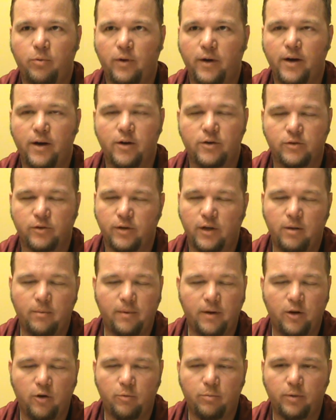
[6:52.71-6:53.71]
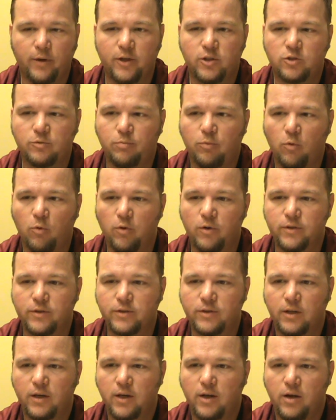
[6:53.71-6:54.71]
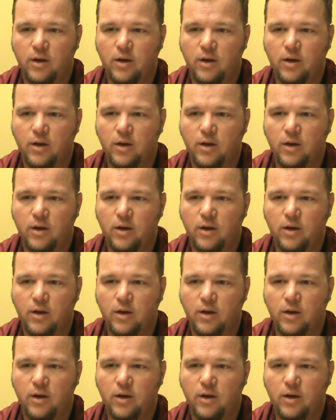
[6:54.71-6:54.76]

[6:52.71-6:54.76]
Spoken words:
players or anybody who plays sports,